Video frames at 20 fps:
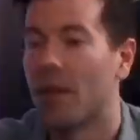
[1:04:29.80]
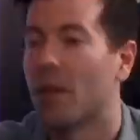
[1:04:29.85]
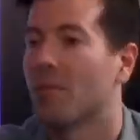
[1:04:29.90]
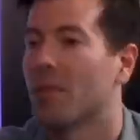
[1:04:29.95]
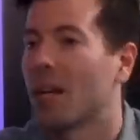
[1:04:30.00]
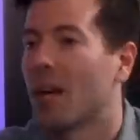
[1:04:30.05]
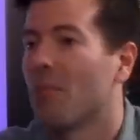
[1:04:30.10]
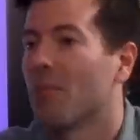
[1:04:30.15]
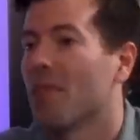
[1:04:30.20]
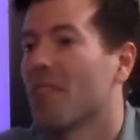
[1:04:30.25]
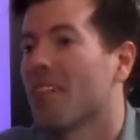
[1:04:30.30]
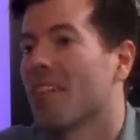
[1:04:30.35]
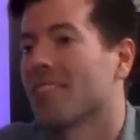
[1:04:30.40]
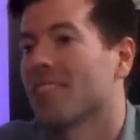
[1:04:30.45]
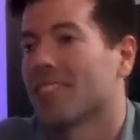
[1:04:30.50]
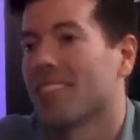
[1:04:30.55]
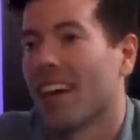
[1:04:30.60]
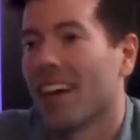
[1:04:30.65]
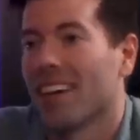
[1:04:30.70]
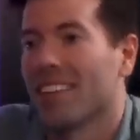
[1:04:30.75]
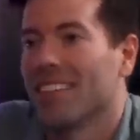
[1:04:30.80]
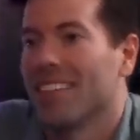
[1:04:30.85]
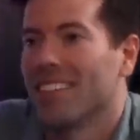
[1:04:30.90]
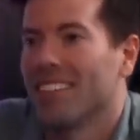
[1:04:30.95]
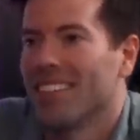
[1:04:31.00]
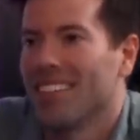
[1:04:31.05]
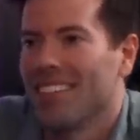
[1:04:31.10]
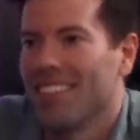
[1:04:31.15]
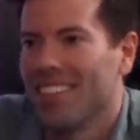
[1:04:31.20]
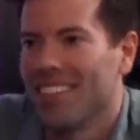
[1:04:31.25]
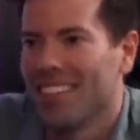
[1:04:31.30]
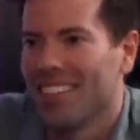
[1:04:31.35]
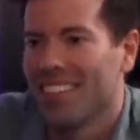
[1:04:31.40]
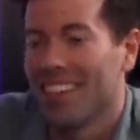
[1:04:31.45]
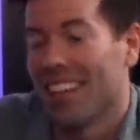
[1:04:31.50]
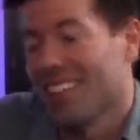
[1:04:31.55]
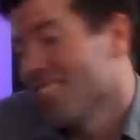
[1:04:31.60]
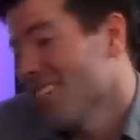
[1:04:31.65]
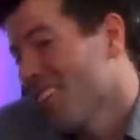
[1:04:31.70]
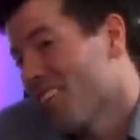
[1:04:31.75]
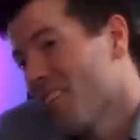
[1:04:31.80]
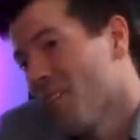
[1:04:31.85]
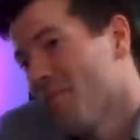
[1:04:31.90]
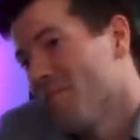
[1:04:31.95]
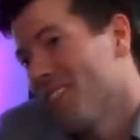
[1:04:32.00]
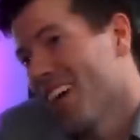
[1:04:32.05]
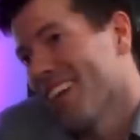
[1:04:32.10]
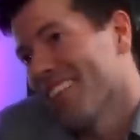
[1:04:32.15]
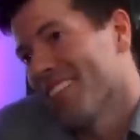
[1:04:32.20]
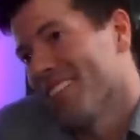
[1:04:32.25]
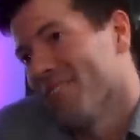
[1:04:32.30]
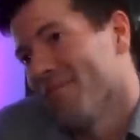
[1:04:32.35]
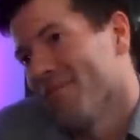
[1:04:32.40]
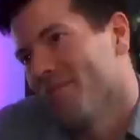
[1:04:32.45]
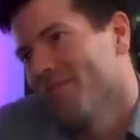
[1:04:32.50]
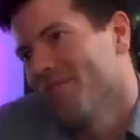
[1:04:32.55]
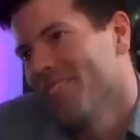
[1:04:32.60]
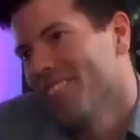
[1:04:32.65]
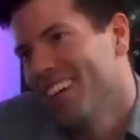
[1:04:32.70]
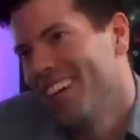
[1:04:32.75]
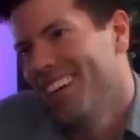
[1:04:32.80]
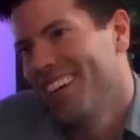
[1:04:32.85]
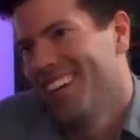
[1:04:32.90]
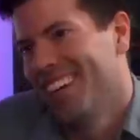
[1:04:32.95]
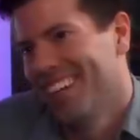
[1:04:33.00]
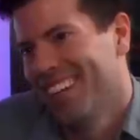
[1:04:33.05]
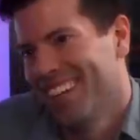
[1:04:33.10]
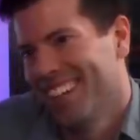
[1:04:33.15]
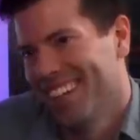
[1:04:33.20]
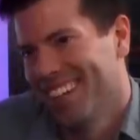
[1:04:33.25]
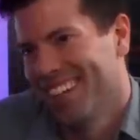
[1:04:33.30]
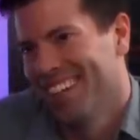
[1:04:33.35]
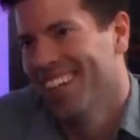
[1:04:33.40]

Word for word: him to come with us, yeah. That's not our objective. No,